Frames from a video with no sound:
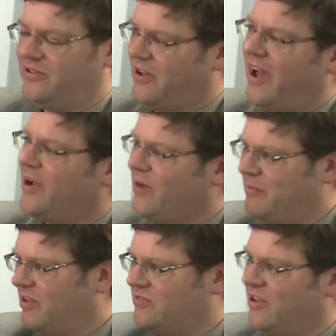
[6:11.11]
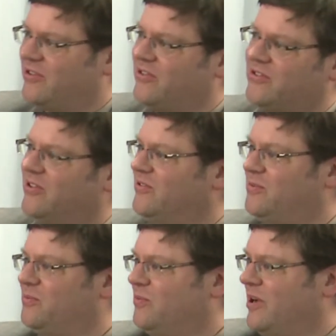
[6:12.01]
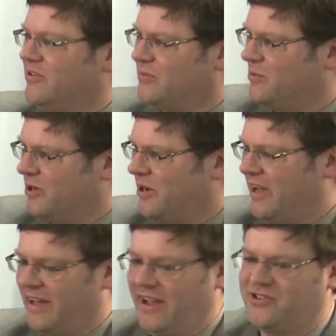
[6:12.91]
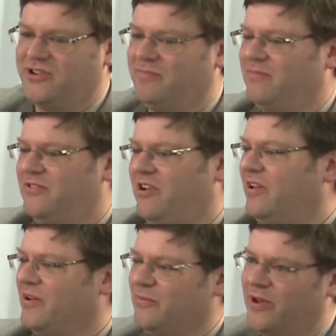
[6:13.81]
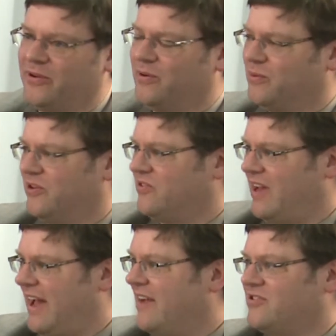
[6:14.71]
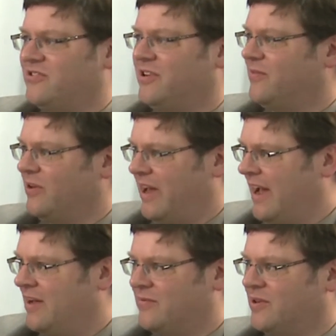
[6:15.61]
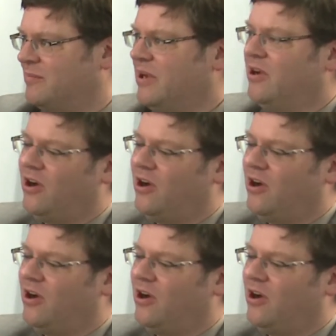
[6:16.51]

Diagramming sentences, when is a word a negation, telling whether a word's an adjective or an adverb.